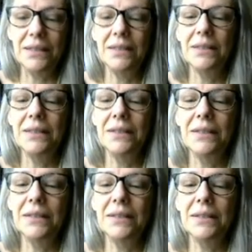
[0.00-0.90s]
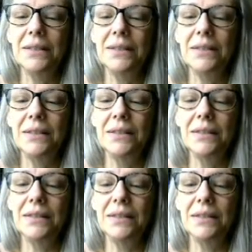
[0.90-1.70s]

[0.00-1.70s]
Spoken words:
Nobody speaks.